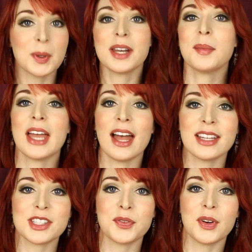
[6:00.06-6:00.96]
Tweet at me at
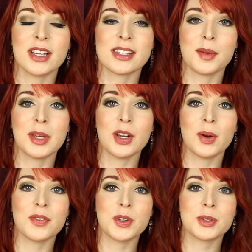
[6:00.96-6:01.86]
Lisa Foils. Let me know
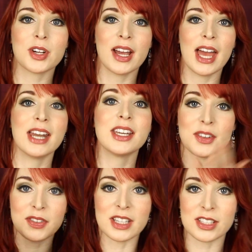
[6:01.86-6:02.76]
if you try any
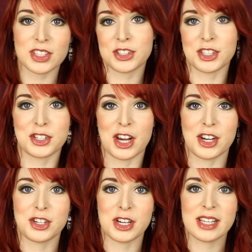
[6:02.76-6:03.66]
of these
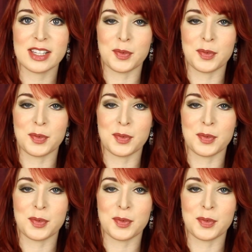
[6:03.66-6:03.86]
suggestions.